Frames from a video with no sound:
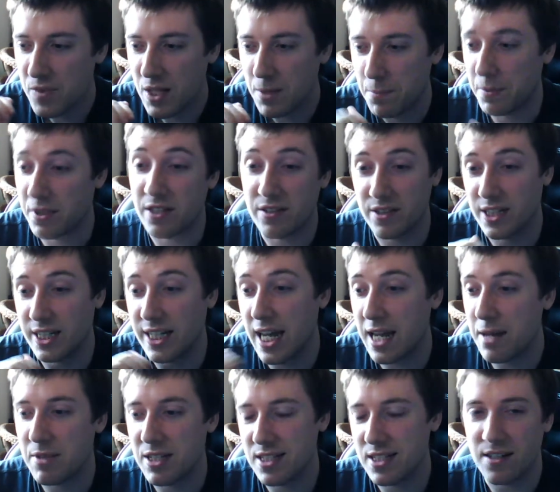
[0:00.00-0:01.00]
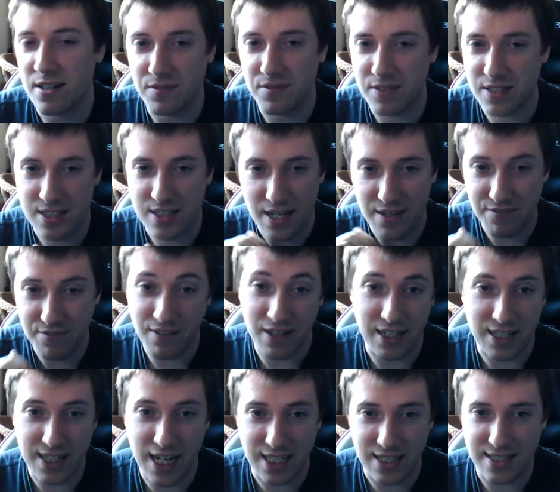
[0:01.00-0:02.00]
But the game itself is
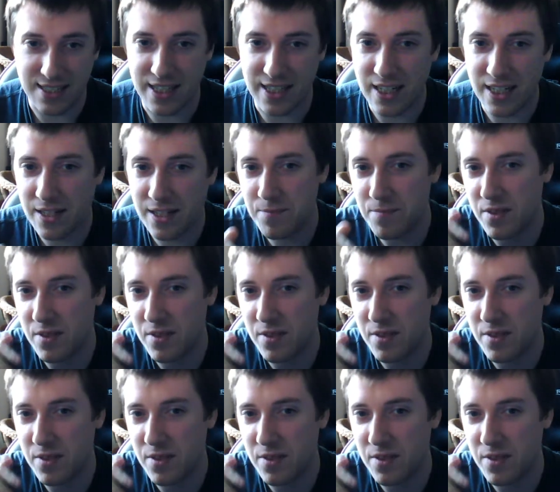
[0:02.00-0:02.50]
fantastic.